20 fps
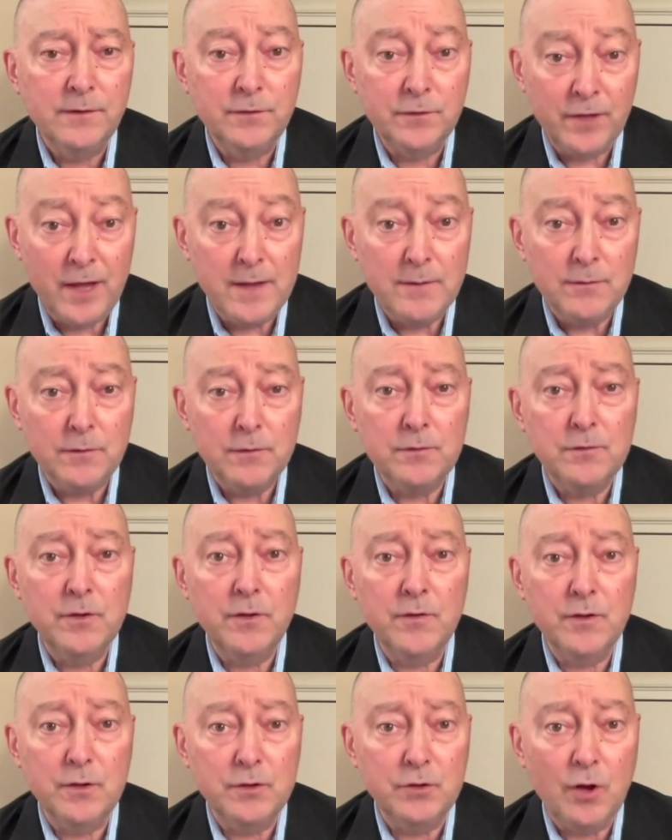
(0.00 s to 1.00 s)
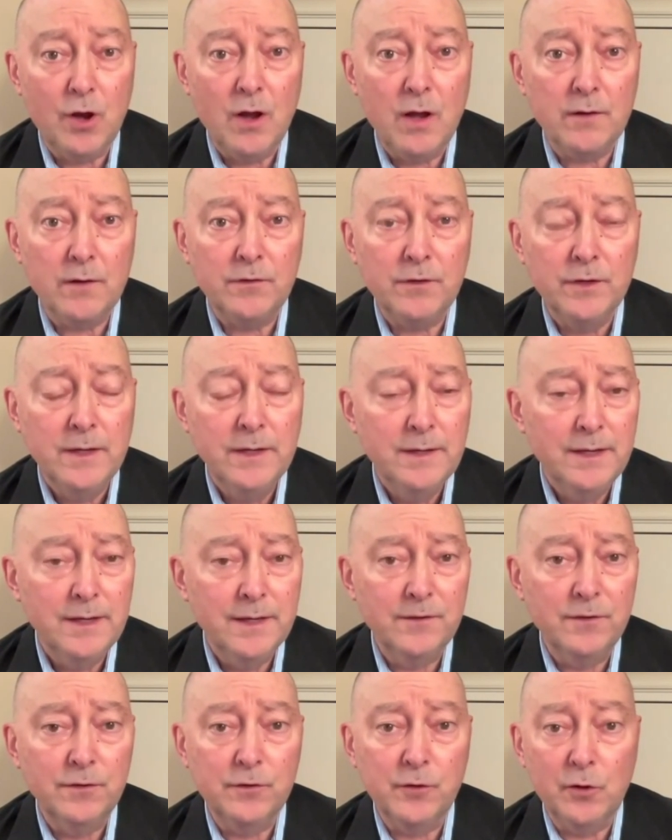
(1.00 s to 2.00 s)
sent to the talks,
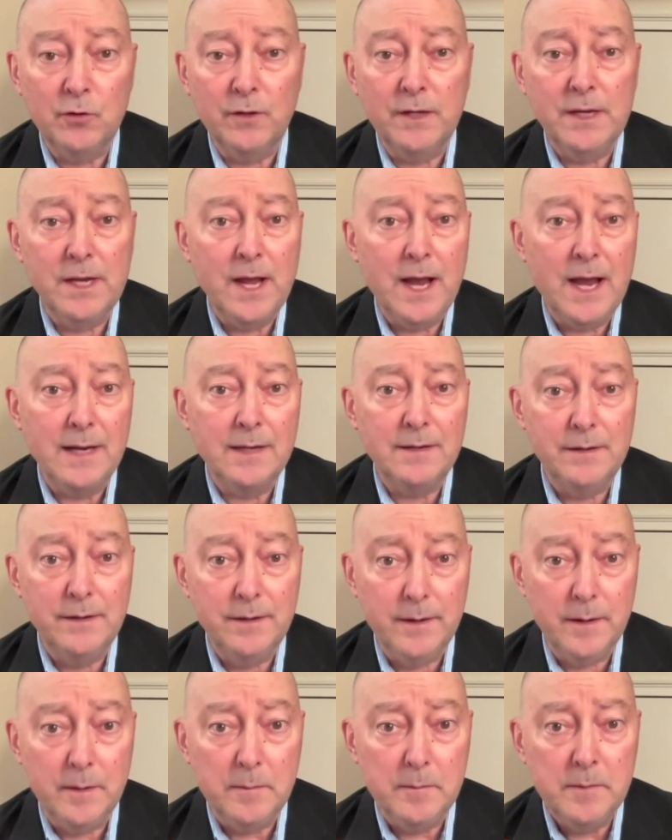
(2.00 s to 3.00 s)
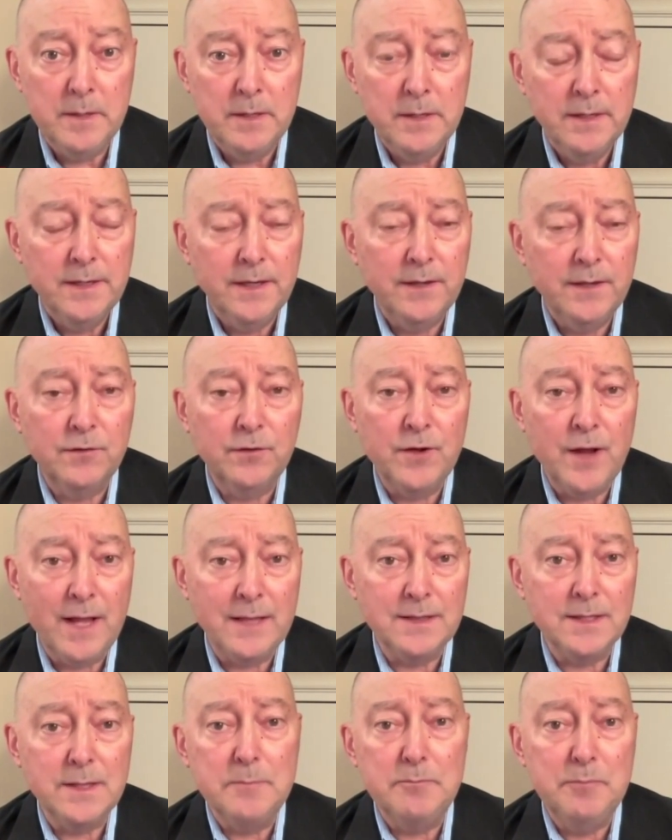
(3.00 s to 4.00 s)
it's certainly not him. It's
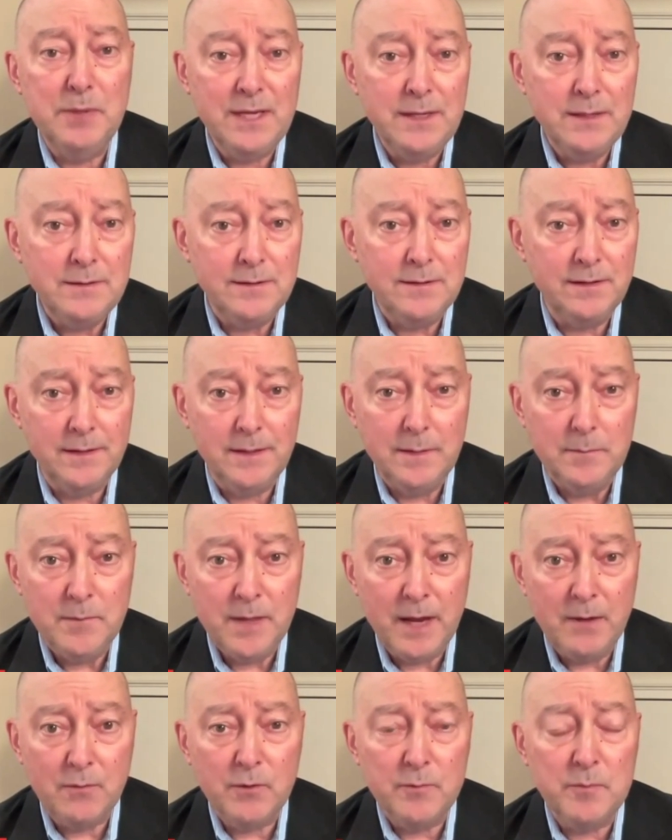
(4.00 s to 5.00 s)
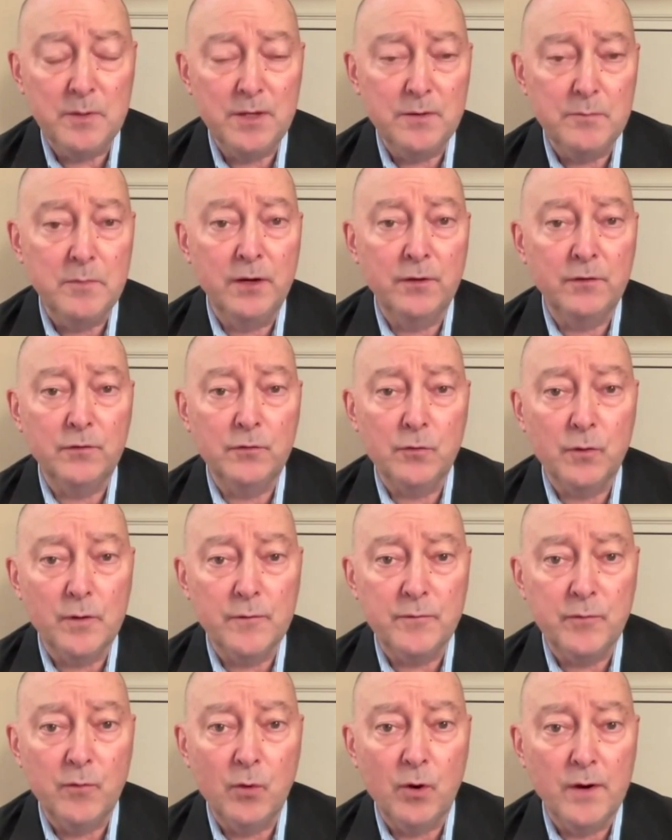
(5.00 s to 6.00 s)
not the B team. That would be the
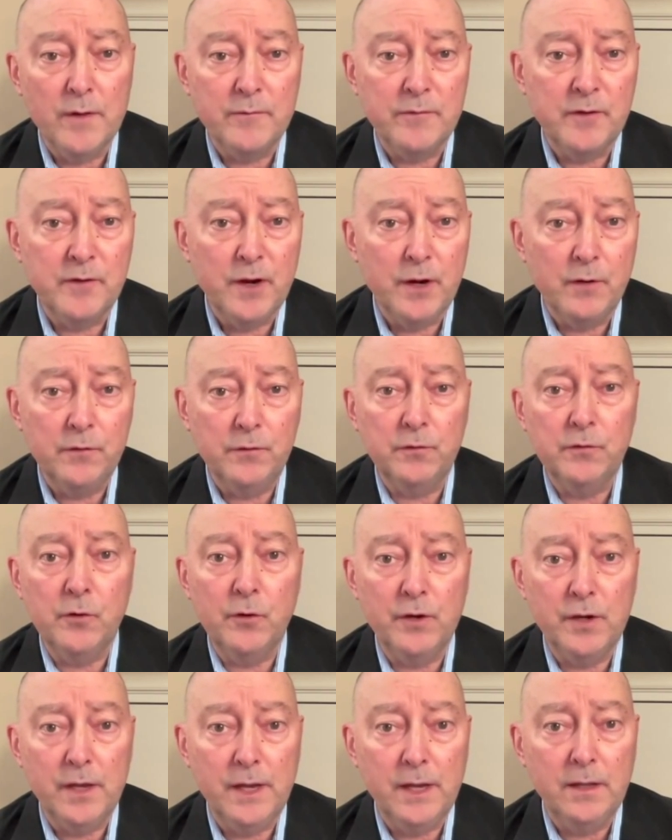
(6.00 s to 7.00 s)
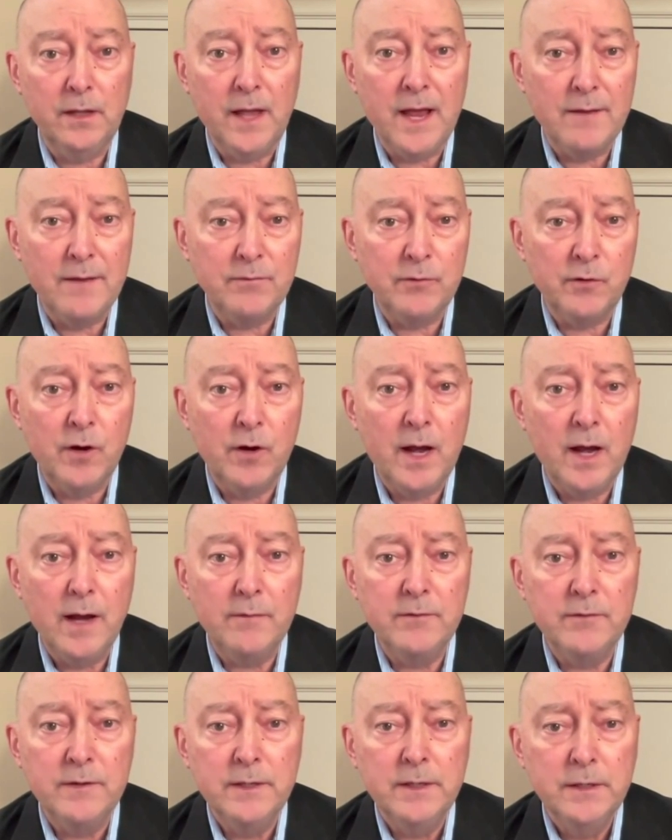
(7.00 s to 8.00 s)
Minister of Foreign Affairs, Sergei
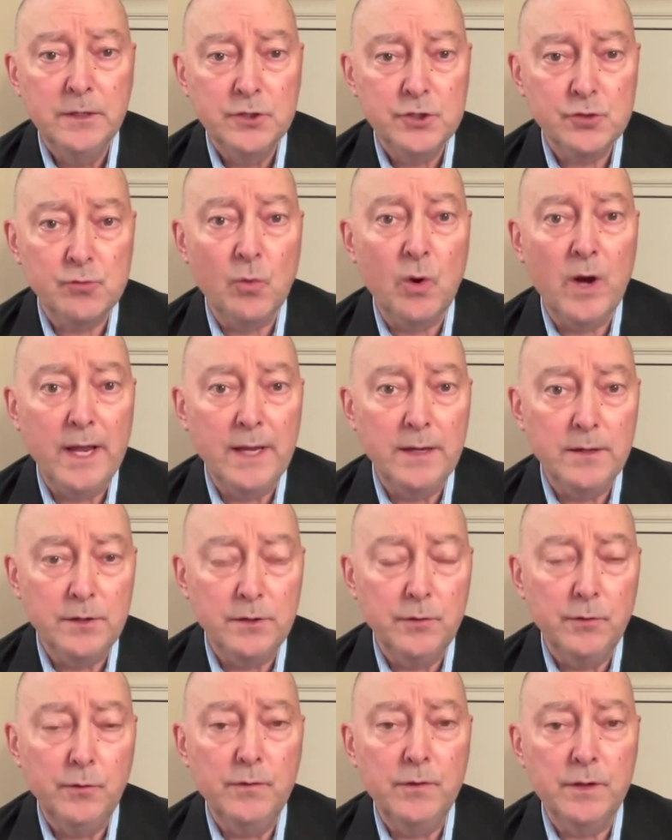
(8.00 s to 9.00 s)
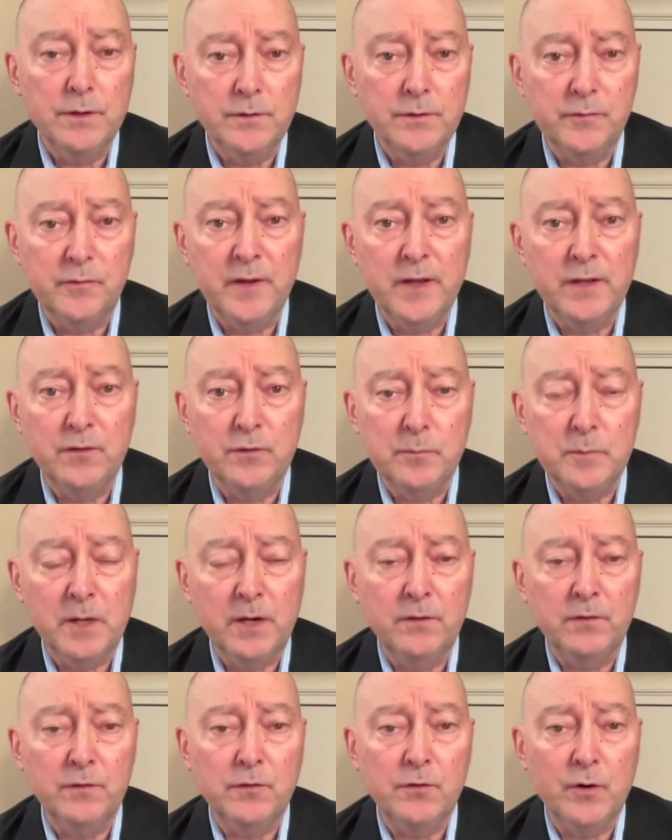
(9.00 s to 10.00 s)
Lavrov, Shoigu, the defense
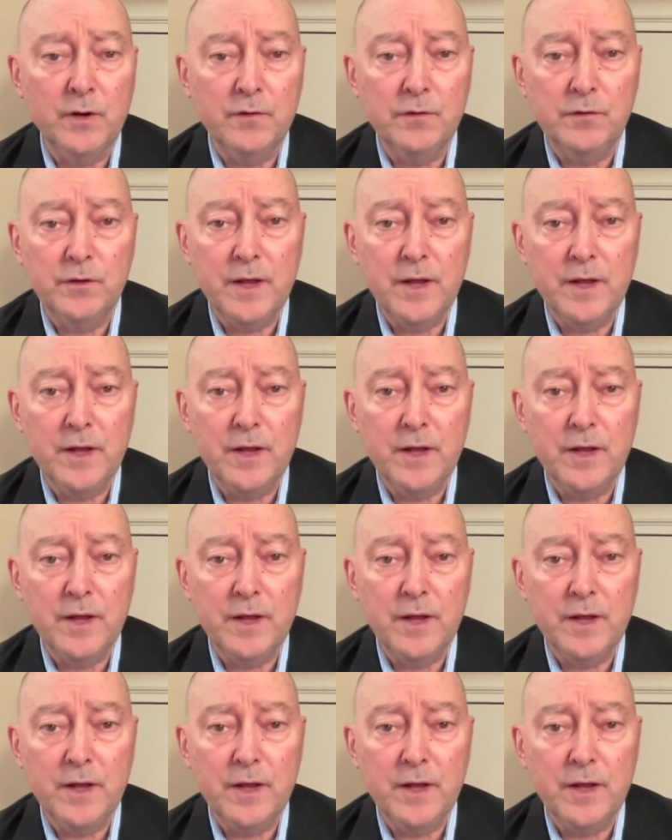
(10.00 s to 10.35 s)
minister,